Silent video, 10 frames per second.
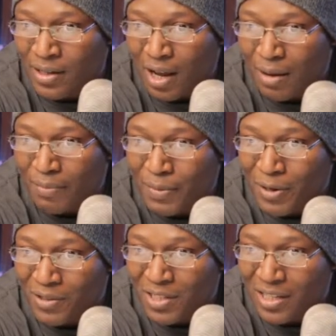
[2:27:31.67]
Almond
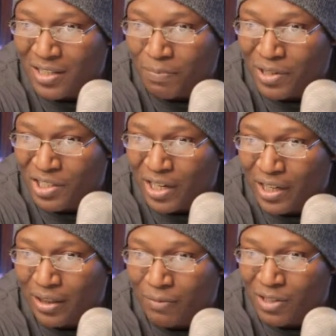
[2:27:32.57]
Milk says, appreciate
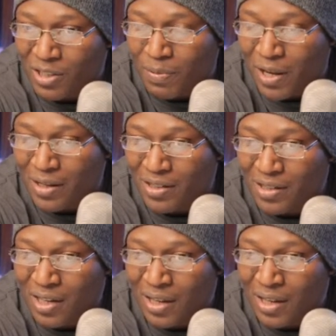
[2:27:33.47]
the response.